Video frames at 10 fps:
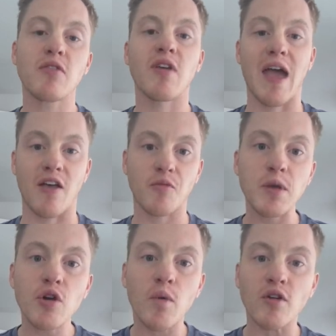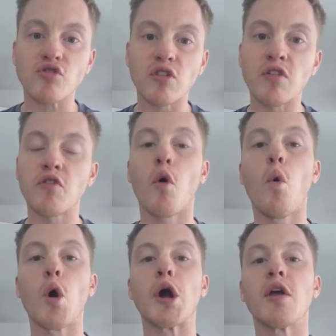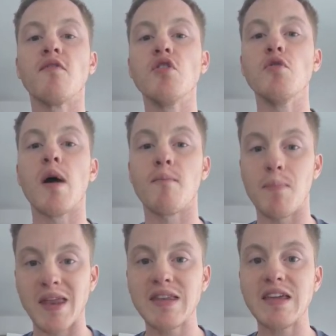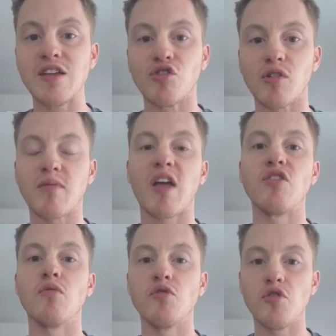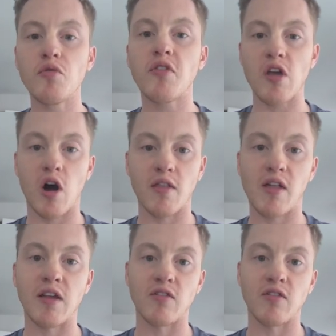to ask me your questions, or if you have been to Egypt and you use the online